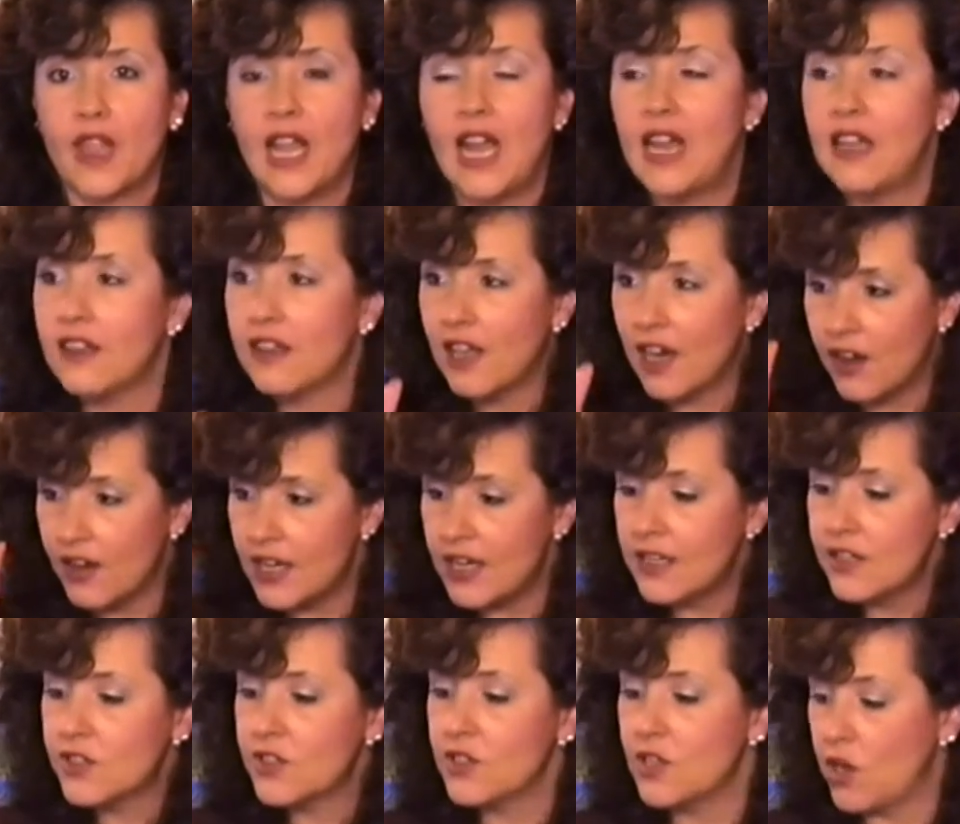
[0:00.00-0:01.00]
And there
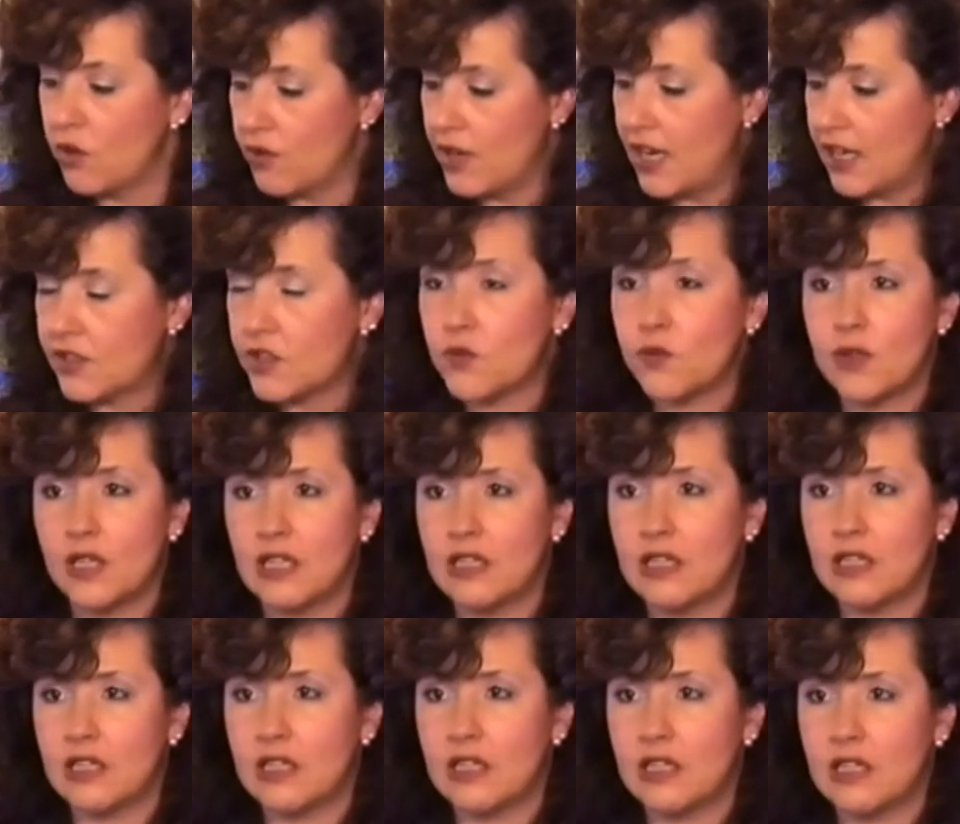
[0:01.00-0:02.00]
is no next
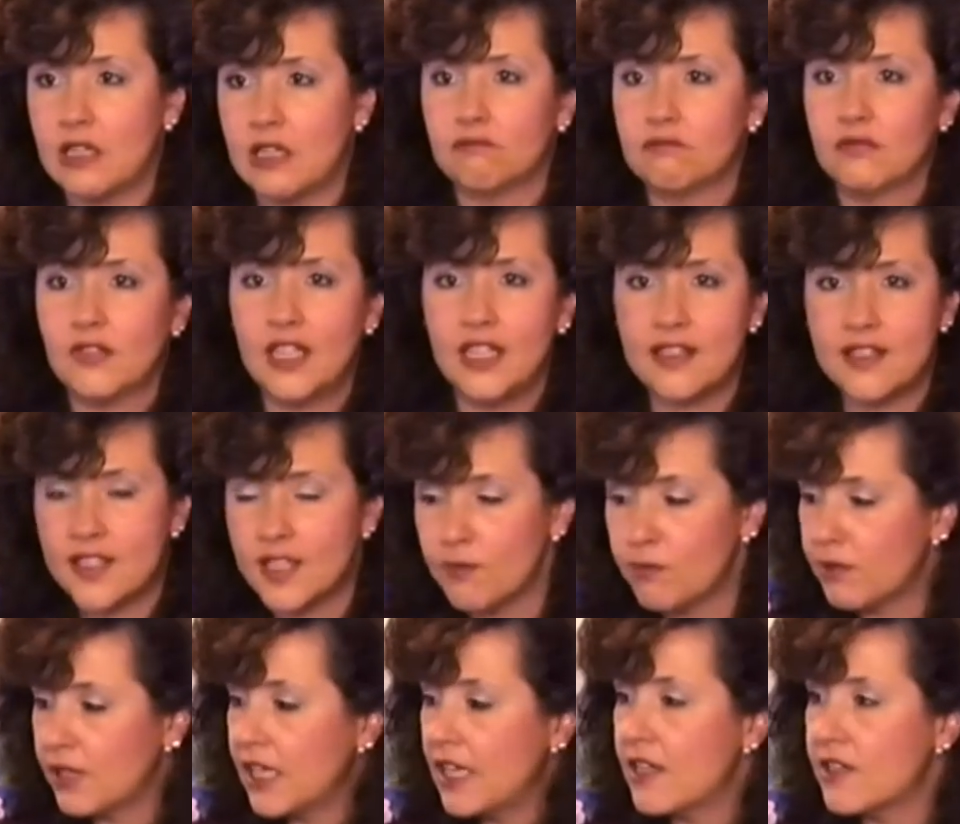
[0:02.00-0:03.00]
week. It
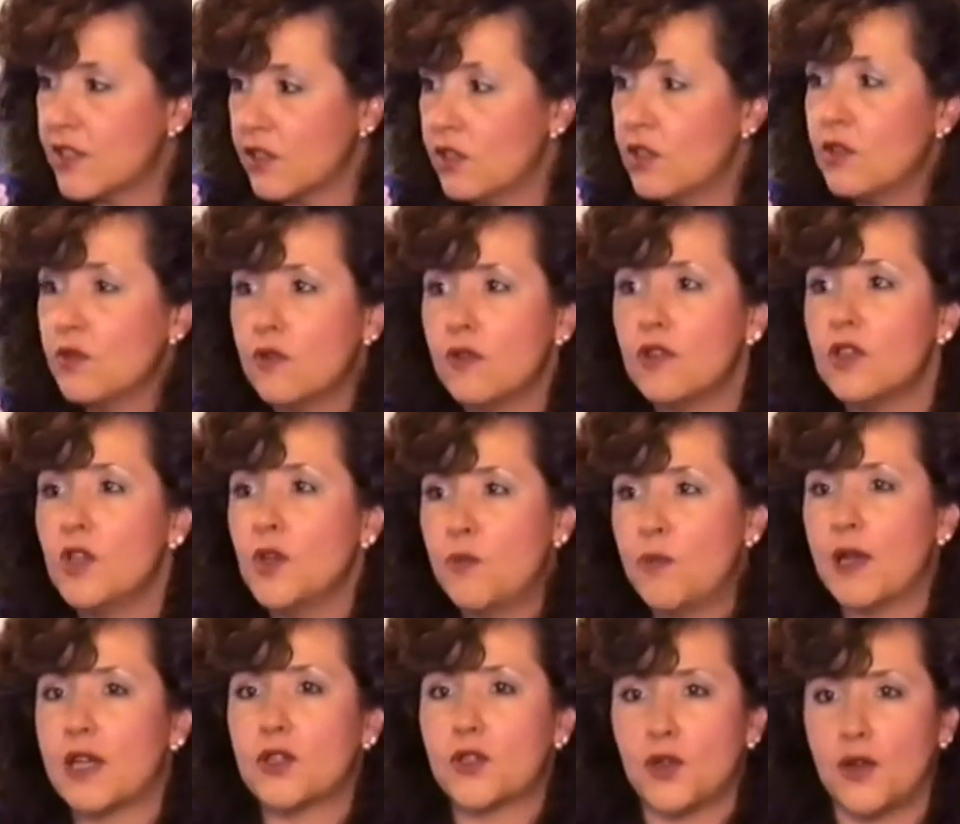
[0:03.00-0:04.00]
simply is a new, new
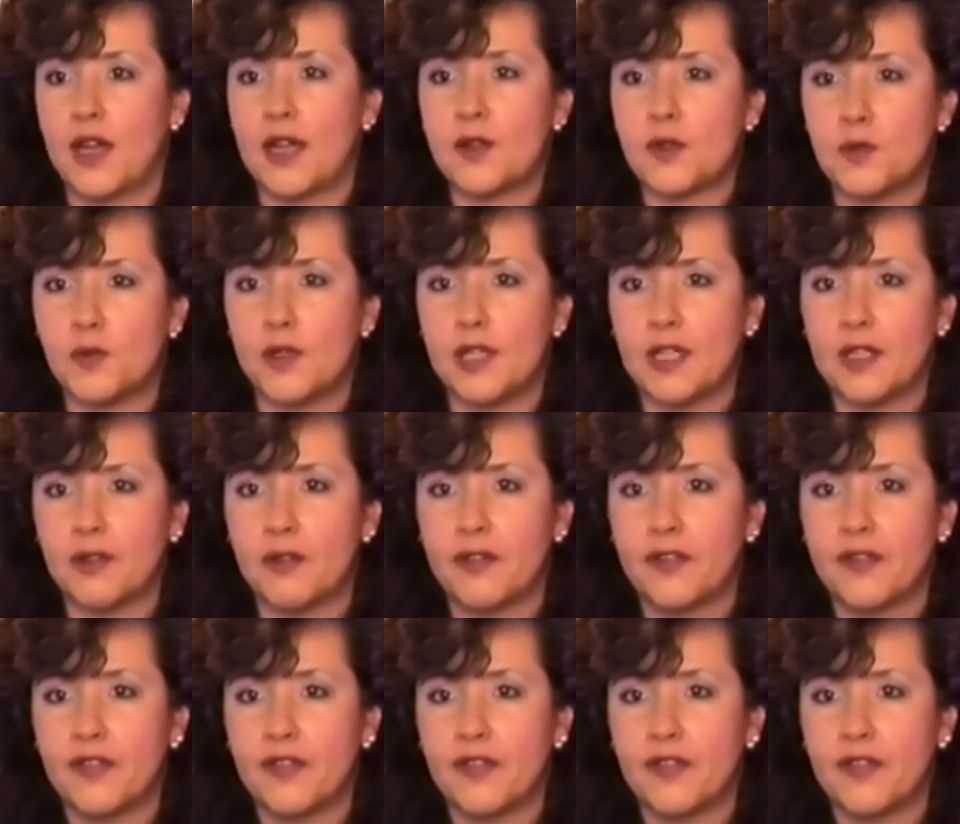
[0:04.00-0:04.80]
picture next week.